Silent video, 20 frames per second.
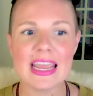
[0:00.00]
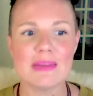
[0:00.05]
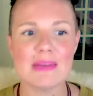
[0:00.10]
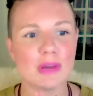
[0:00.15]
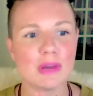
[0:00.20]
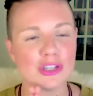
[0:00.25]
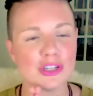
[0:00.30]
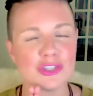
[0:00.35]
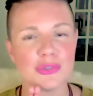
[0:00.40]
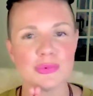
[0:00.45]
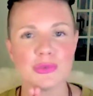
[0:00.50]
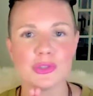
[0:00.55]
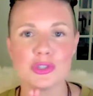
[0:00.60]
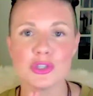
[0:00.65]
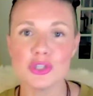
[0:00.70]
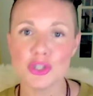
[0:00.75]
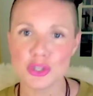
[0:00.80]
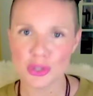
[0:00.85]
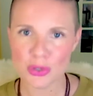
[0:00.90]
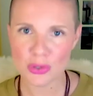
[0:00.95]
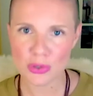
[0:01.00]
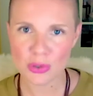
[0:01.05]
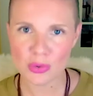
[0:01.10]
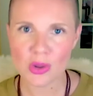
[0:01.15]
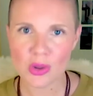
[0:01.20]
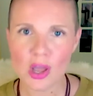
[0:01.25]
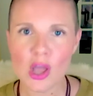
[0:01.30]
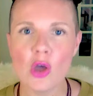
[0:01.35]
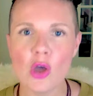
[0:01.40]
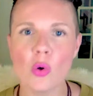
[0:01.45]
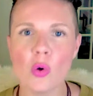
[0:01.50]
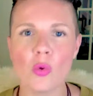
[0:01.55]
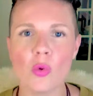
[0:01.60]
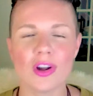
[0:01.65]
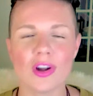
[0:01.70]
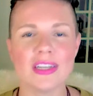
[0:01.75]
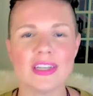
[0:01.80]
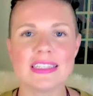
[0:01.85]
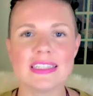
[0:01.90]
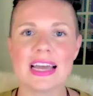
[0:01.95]
In Module 2,
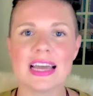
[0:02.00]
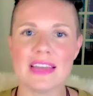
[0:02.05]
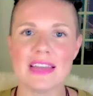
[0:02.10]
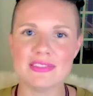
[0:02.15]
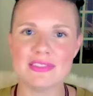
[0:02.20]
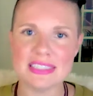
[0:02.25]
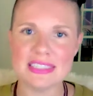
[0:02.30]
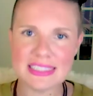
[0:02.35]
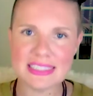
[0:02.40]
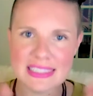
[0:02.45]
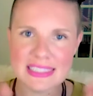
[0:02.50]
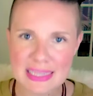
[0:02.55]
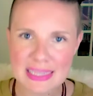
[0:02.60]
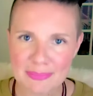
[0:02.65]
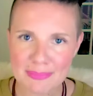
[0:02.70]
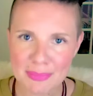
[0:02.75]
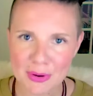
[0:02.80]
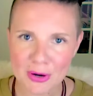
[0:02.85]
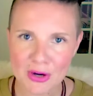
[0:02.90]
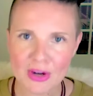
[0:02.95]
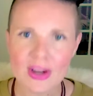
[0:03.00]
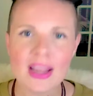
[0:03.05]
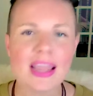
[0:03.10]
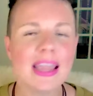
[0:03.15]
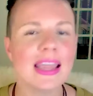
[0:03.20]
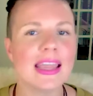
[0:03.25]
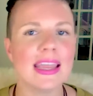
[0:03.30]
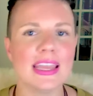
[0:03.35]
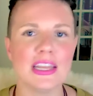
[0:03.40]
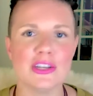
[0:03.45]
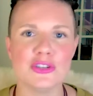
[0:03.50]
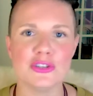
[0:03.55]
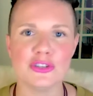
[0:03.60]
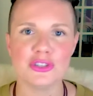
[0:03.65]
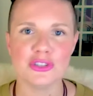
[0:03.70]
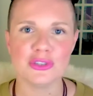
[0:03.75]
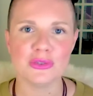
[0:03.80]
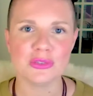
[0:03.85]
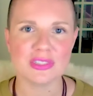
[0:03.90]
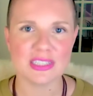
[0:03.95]
we're going to dive deeper
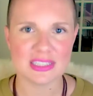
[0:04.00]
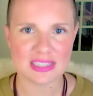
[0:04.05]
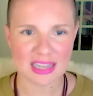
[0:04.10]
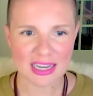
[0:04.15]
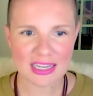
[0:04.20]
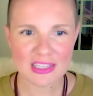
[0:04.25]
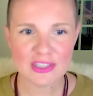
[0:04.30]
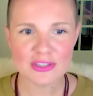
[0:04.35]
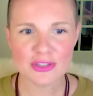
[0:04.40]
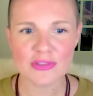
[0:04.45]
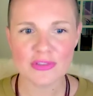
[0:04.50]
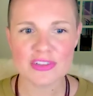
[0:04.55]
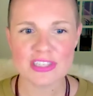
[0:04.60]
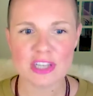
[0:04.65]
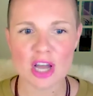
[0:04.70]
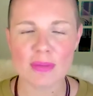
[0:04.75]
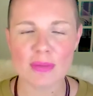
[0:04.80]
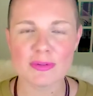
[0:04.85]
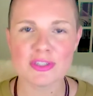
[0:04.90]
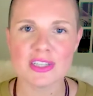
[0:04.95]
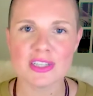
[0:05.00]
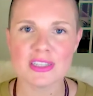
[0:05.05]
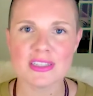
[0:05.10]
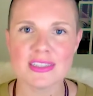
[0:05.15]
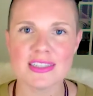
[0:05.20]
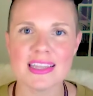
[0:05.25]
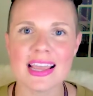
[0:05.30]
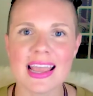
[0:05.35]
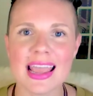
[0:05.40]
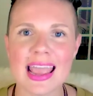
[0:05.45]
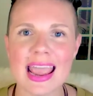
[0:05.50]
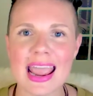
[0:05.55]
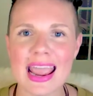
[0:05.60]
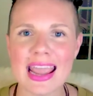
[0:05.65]
into design service options,